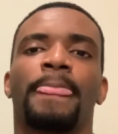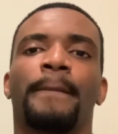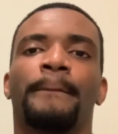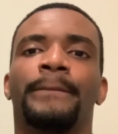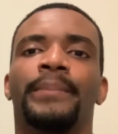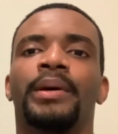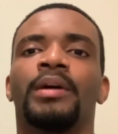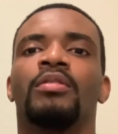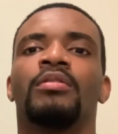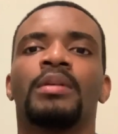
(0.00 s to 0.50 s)

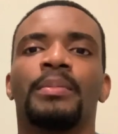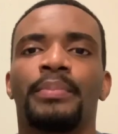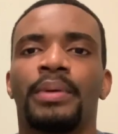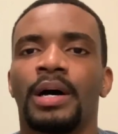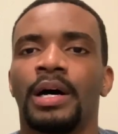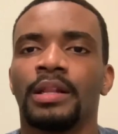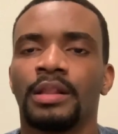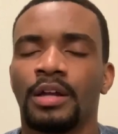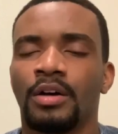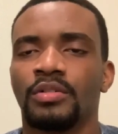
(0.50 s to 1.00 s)
Build
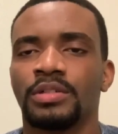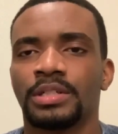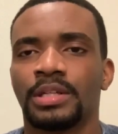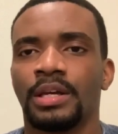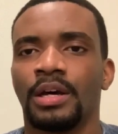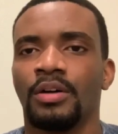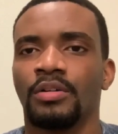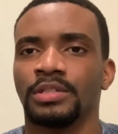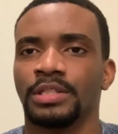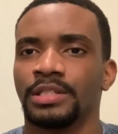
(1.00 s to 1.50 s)
upon those
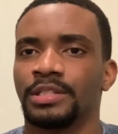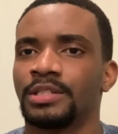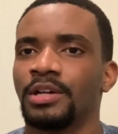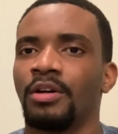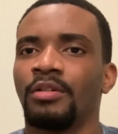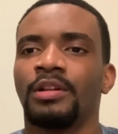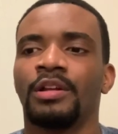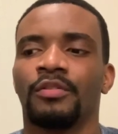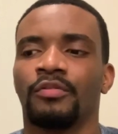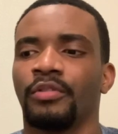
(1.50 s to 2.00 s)
skills. It's
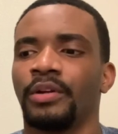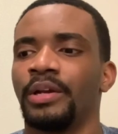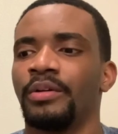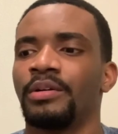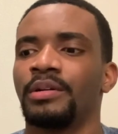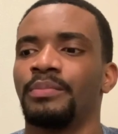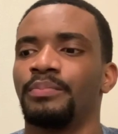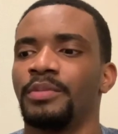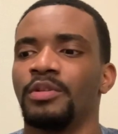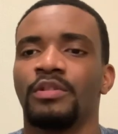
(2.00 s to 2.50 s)
totally free. You
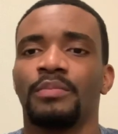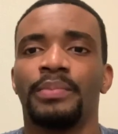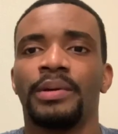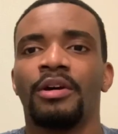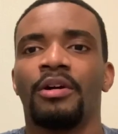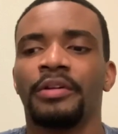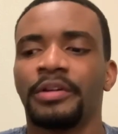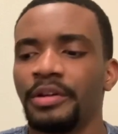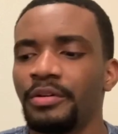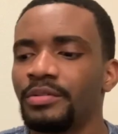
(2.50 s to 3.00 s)
could, you could be
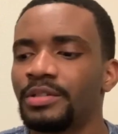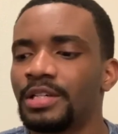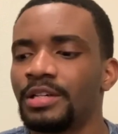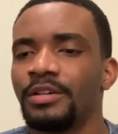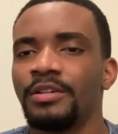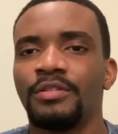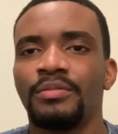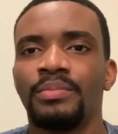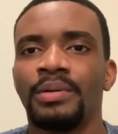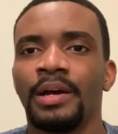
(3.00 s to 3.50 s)
on
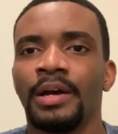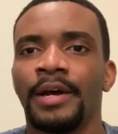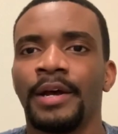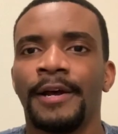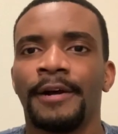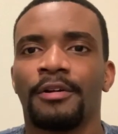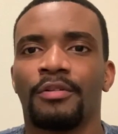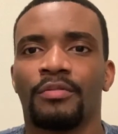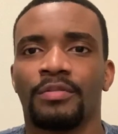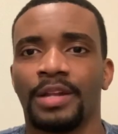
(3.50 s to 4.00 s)
YouTube
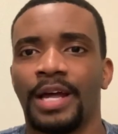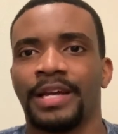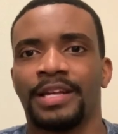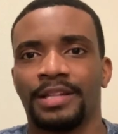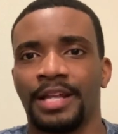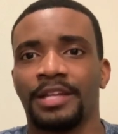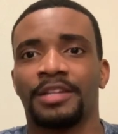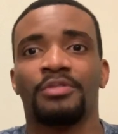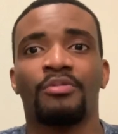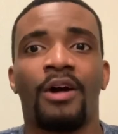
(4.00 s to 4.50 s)
like
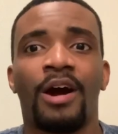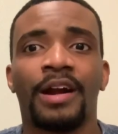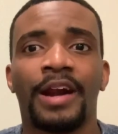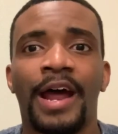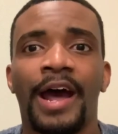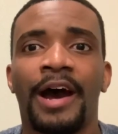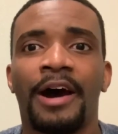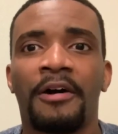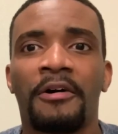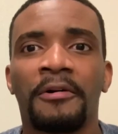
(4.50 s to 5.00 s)
like you are
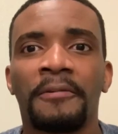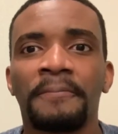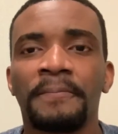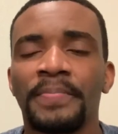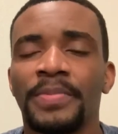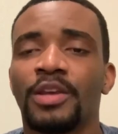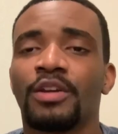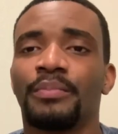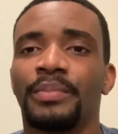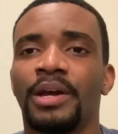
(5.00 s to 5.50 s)
now,
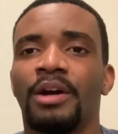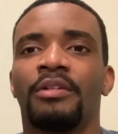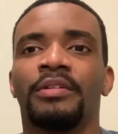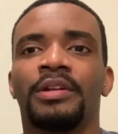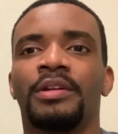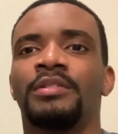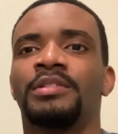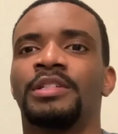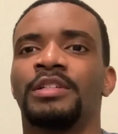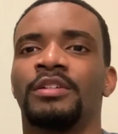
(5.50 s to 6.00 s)
you could be on
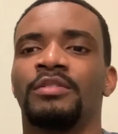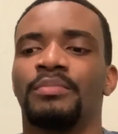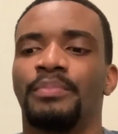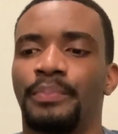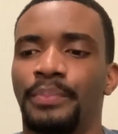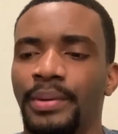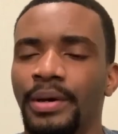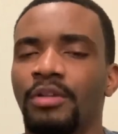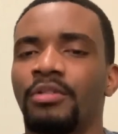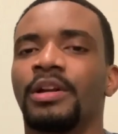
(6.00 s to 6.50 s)
YouTube
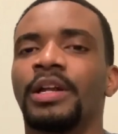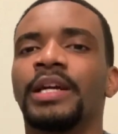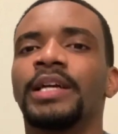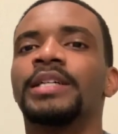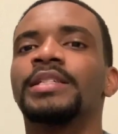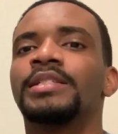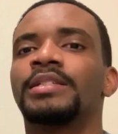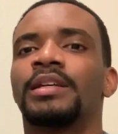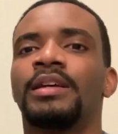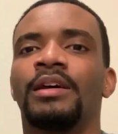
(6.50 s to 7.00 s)
building a
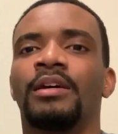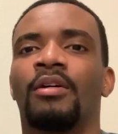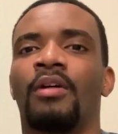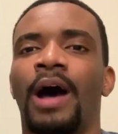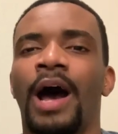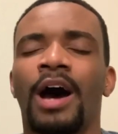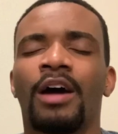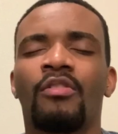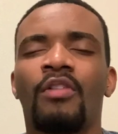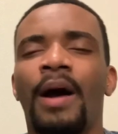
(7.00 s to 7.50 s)
skill.
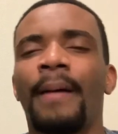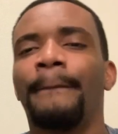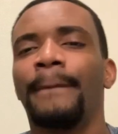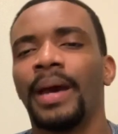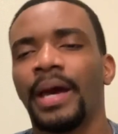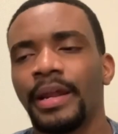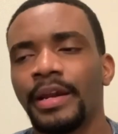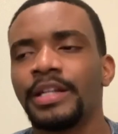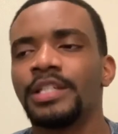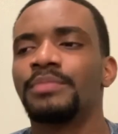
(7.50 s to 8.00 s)
How do I
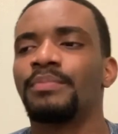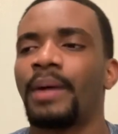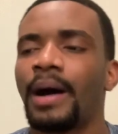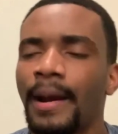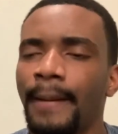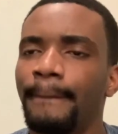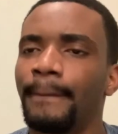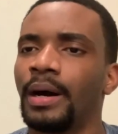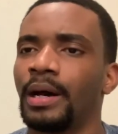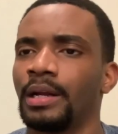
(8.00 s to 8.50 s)
manage my
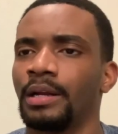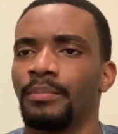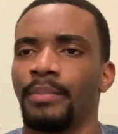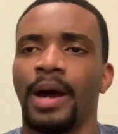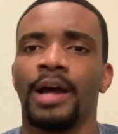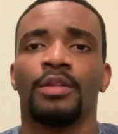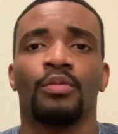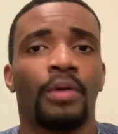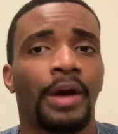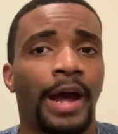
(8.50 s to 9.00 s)
money? By
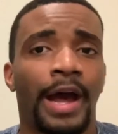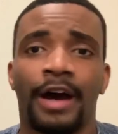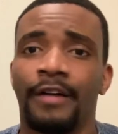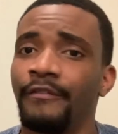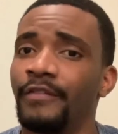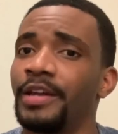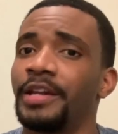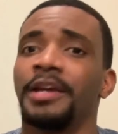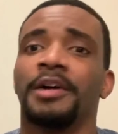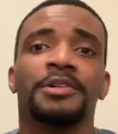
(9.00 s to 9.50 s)
the way, I have
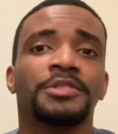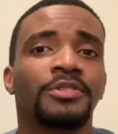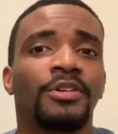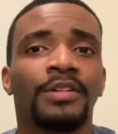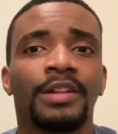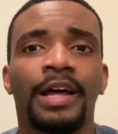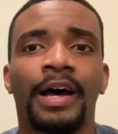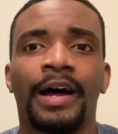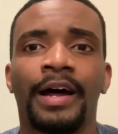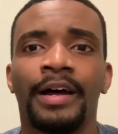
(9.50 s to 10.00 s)
videos on
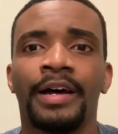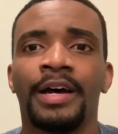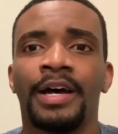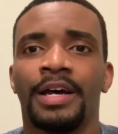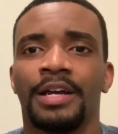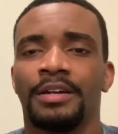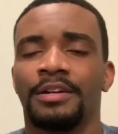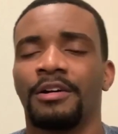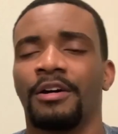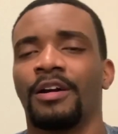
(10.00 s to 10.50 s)
that.
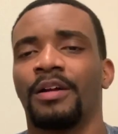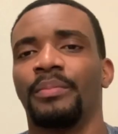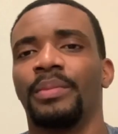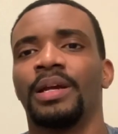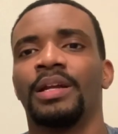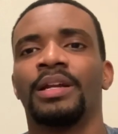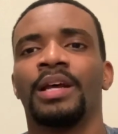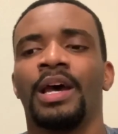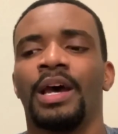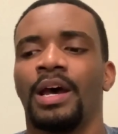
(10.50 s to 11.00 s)
You know what I
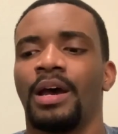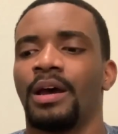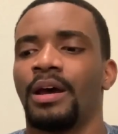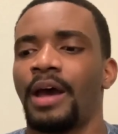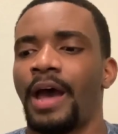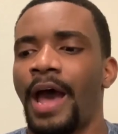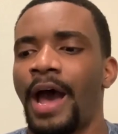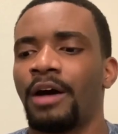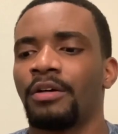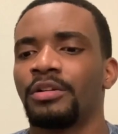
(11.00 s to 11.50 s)
mean?
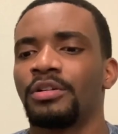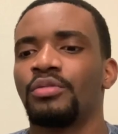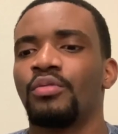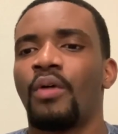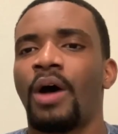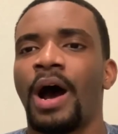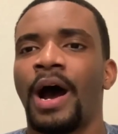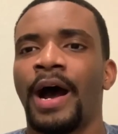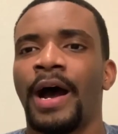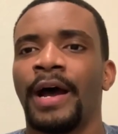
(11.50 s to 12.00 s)
How do
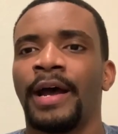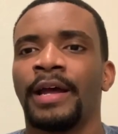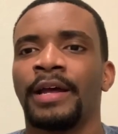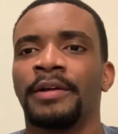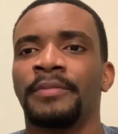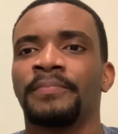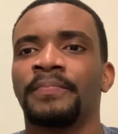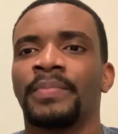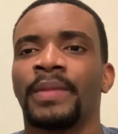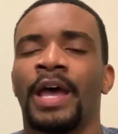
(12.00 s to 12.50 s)
I
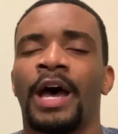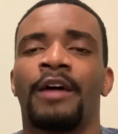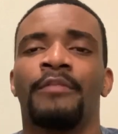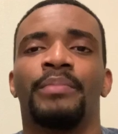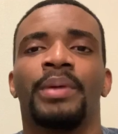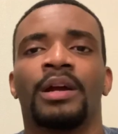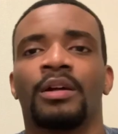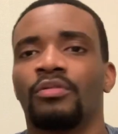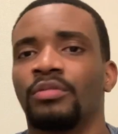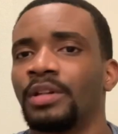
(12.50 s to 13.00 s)
have
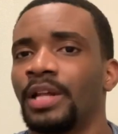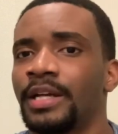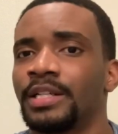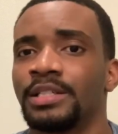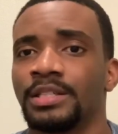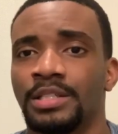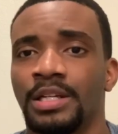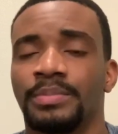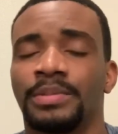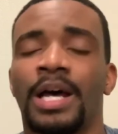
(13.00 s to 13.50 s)
better
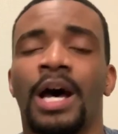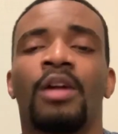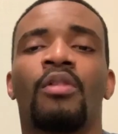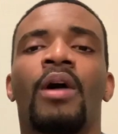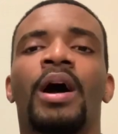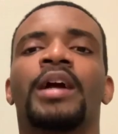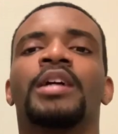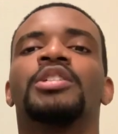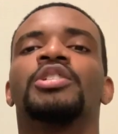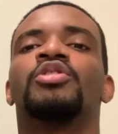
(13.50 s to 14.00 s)
relationships? How do I
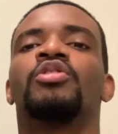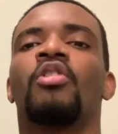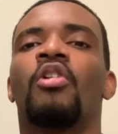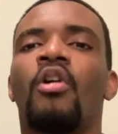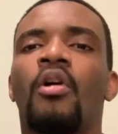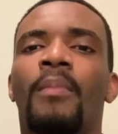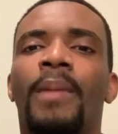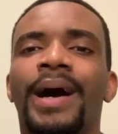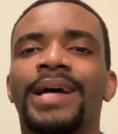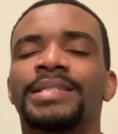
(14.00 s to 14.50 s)
control
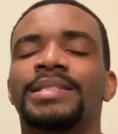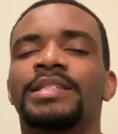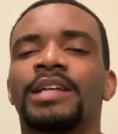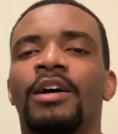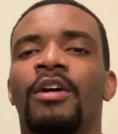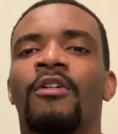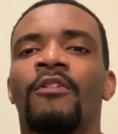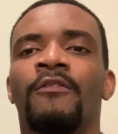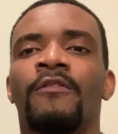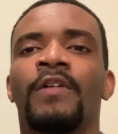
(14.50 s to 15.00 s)

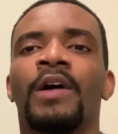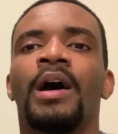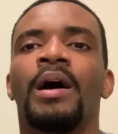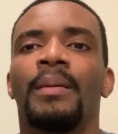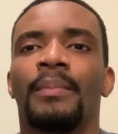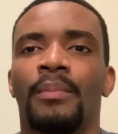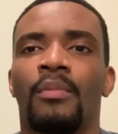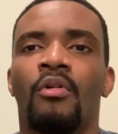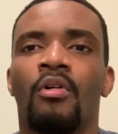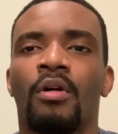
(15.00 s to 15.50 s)
myself
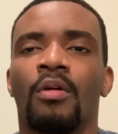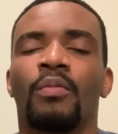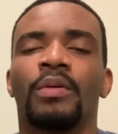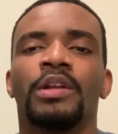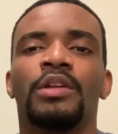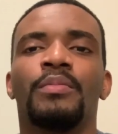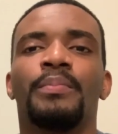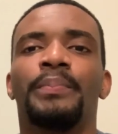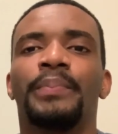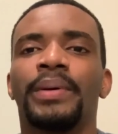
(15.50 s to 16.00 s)
more? When
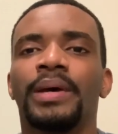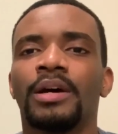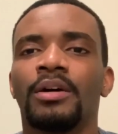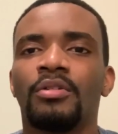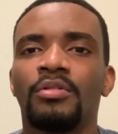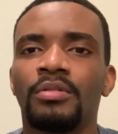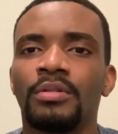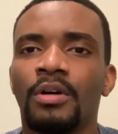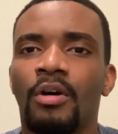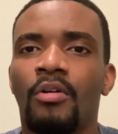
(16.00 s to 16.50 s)
you
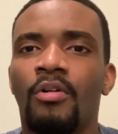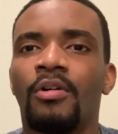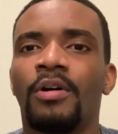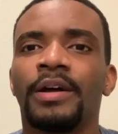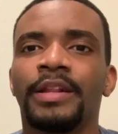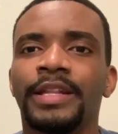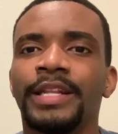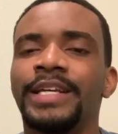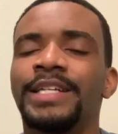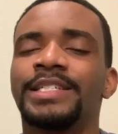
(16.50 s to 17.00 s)
build
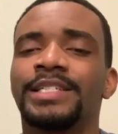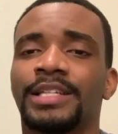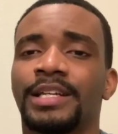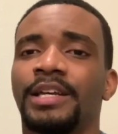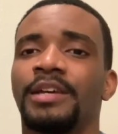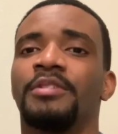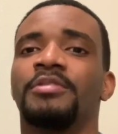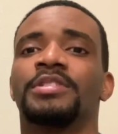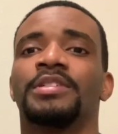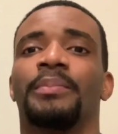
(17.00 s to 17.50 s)
on these
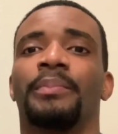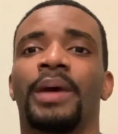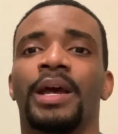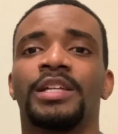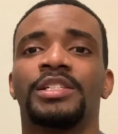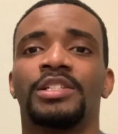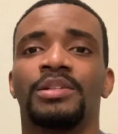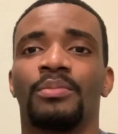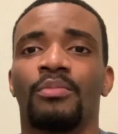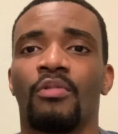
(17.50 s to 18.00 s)
skills, it
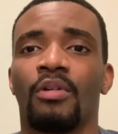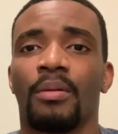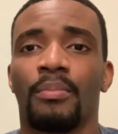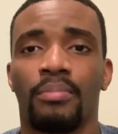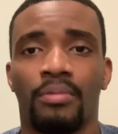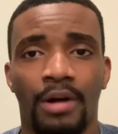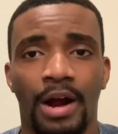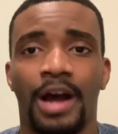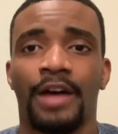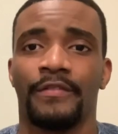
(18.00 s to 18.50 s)
makes you more
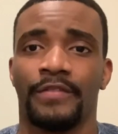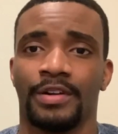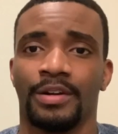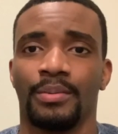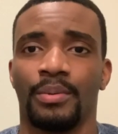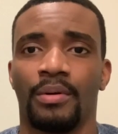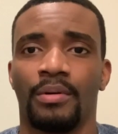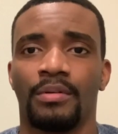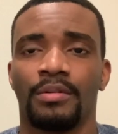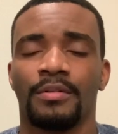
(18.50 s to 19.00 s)

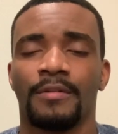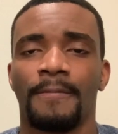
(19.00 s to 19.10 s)
profitable.